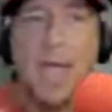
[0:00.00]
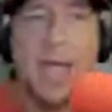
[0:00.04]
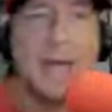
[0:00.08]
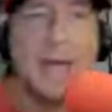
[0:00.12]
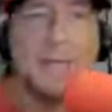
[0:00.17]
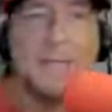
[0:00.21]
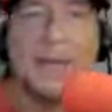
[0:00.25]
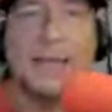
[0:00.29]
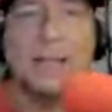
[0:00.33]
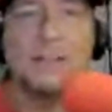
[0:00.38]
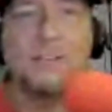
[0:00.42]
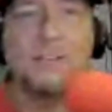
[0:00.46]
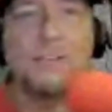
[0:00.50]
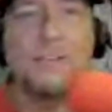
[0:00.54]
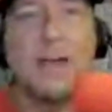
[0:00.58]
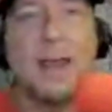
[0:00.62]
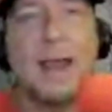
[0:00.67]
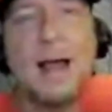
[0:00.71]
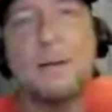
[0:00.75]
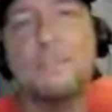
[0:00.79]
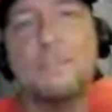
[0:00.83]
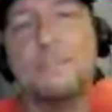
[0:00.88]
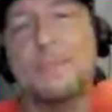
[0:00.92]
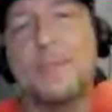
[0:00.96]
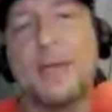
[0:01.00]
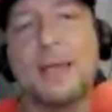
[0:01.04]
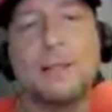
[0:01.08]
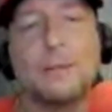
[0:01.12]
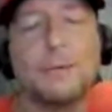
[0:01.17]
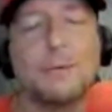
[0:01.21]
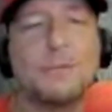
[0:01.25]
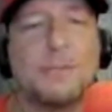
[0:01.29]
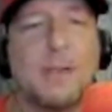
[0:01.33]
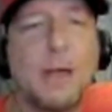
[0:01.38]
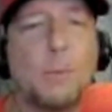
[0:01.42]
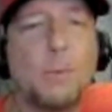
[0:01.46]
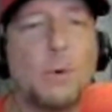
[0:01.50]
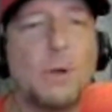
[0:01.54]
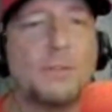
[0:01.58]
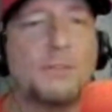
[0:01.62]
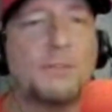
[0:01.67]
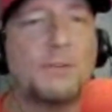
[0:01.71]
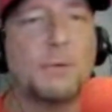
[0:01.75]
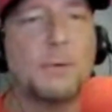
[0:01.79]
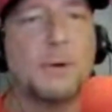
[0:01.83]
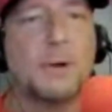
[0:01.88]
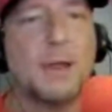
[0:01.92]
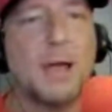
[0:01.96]
And they get shut out, and they lose that
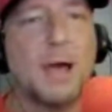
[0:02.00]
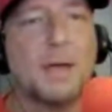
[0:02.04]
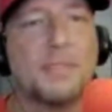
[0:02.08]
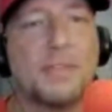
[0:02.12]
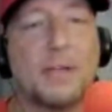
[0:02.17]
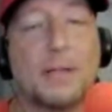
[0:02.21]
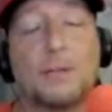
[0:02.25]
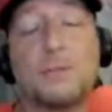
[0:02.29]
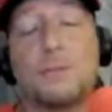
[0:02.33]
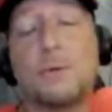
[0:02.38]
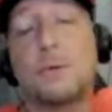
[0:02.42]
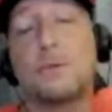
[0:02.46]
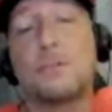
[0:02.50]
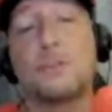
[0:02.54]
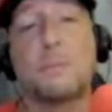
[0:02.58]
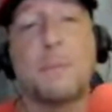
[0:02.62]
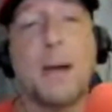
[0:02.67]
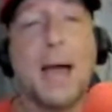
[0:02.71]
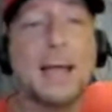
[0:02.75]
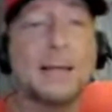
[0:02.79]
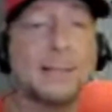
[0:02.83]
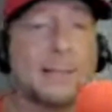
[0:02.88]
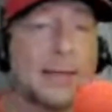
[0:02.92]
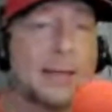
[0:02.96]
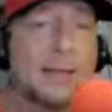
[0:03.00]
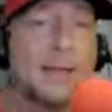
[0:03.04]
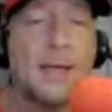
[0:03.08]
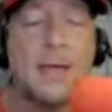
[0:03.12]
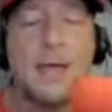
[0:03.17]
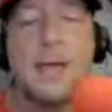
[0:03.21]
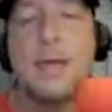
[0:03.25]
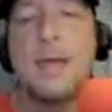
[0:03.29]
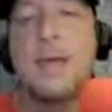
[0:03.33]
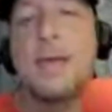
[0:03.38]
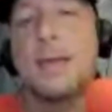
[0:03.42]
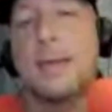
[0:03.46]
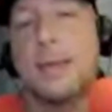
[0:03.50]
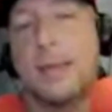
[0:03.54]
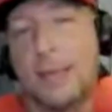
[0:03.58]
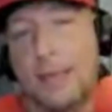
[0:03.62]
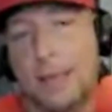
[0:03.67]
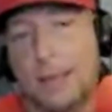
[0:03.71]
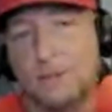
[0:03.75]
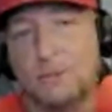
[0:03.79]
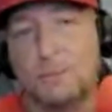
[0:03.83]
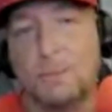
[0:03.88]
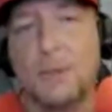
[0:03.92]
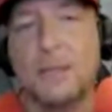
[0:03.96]
1-2. Drew Smyly,
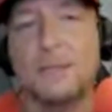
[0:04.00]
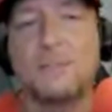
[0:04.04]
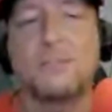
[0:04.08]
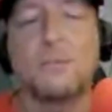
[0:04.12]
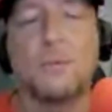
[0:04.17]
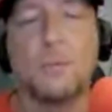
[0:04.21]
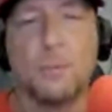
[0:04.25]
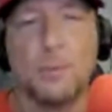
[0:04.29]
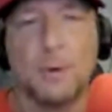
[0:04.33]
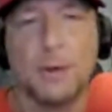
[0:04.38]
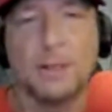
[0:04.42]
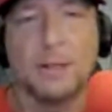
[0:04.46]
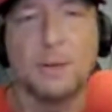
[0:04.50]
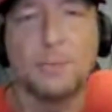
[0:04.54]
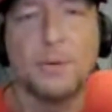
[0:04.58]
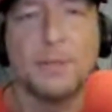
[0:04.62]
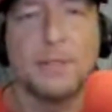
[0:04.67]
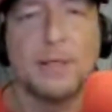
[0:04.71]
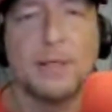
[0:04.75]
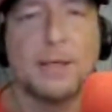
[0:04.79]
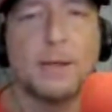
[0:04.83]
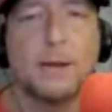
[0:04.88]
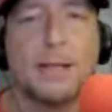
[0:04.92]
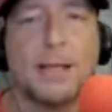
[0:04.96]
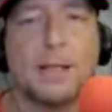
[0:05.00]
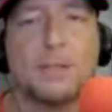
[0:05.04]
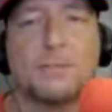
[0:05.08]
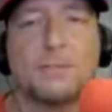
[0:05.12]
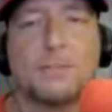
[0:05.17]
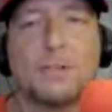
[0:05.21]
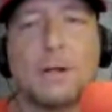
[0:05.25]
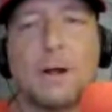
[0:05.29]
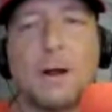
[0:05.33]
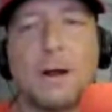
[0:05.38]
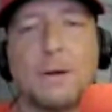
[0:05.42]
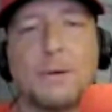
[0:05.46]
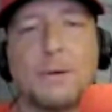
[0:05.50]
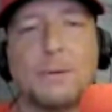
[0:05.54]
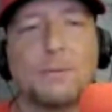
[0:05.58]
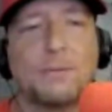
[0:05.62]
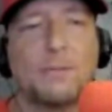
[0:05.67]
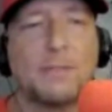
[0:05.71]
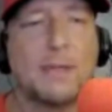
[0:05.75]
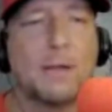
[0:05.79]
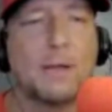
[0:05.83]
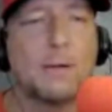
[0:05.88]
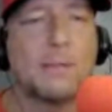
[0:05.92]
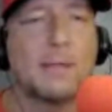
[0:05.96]
he has pitched really, really good against the
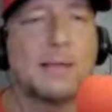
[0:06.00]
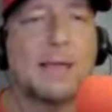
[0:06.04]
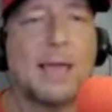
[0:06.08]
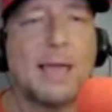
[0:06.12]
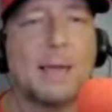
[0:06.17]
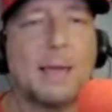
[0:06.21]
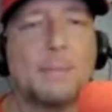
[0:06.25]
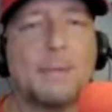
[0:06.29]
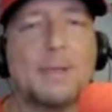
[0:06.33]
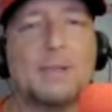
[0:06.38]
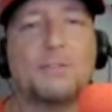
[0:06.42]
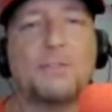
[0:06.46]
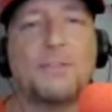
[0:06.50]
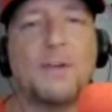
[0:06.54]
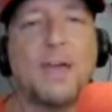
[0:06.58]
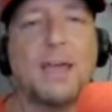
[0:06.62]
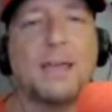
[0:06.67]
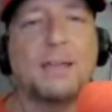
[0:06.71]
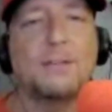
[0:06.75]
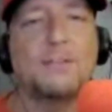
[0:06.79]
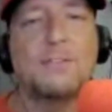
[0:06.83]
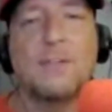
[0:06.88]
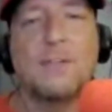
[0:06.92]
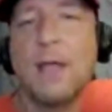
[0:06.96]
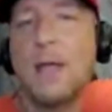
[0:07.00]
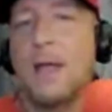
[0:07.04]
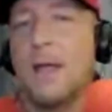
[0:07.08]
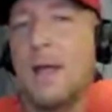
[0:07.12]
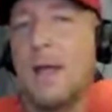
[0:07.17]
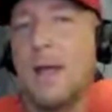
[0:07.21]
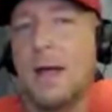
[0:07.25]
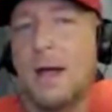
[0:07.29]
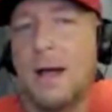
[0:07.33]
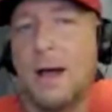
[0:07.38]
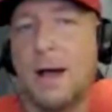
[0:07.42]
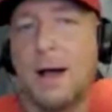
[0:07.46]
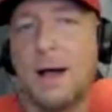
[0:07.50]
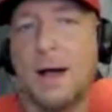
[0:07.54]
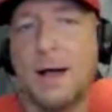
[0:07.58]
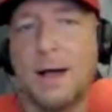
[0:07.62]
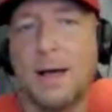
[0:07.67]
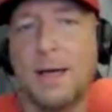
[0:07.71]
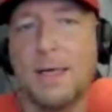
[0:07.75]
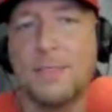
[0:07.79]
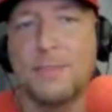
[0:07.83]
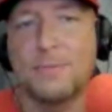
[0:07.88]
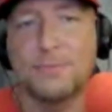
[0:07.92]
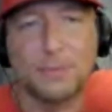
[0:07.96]
Cardinals in the only game he's faced,
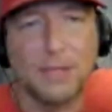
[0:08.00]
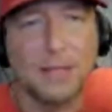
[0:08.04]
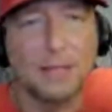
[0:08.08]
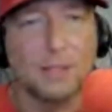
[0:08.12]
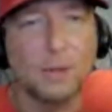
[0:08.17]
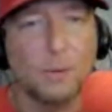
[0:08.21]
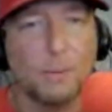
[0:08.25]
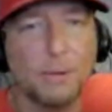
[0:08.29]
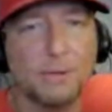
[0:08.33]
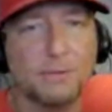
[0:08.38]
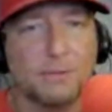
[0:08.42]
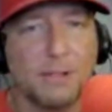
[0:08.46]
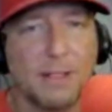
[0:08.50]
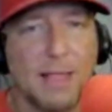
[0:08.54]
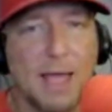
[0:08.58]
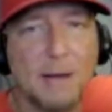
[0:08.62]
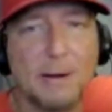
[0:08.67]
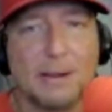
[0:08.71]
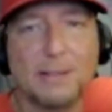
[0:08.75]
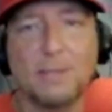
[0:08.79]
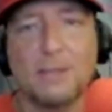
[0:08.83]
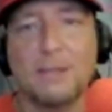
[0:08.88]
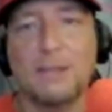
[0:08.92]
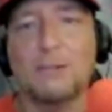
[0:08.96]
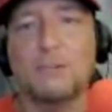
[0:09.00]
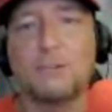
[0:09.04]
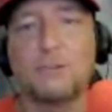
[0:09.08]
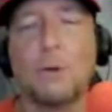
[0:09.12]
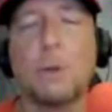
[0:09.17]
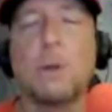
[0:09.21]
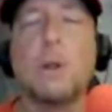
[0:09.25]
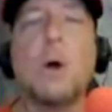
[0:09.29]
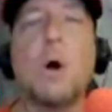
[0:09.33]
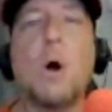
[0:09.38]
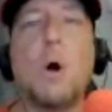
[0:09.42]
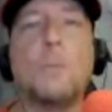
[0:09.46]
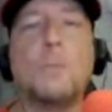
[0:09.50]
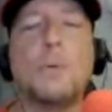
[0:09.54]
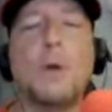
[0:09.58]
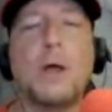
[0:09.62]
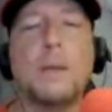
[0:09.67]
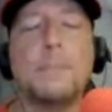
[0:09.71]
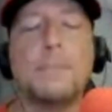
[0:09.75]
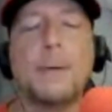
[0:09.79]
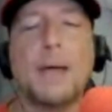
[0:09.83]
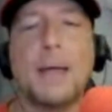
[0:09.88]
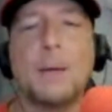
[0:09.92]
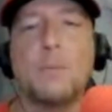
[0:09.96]
St. Louis, allowing the solo home
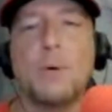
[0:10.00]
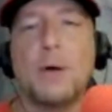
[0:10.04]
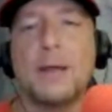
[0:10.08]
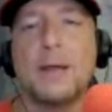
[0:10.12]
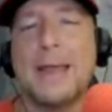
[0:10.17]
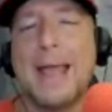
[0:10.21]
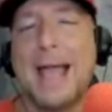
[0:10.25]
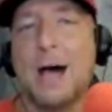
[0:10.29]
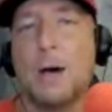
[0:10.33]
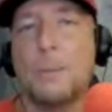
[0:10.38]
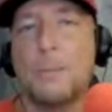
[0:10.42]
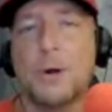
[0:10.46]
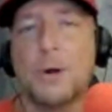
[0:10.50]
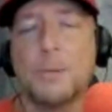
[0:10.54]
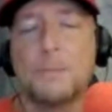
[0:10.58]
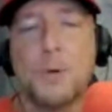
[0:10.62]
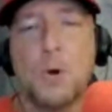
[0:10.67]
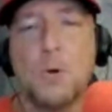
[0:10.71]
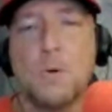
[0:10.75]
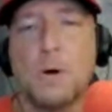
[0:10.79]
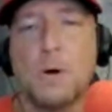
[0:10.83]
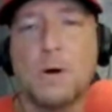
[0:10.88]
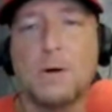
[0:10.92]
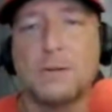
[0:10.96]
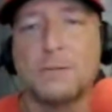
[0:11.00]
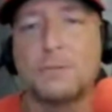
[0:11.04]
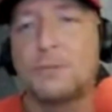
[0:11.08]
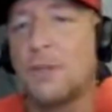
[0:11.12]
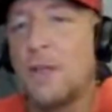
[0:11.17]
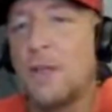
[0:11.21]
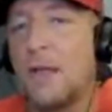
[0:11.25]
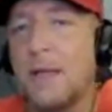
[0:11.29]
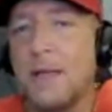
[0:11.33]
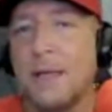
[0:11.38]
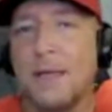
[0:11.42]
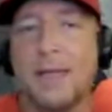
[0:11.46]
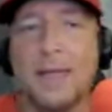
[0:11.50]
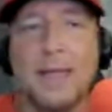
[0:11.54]
run by one Albert Pujols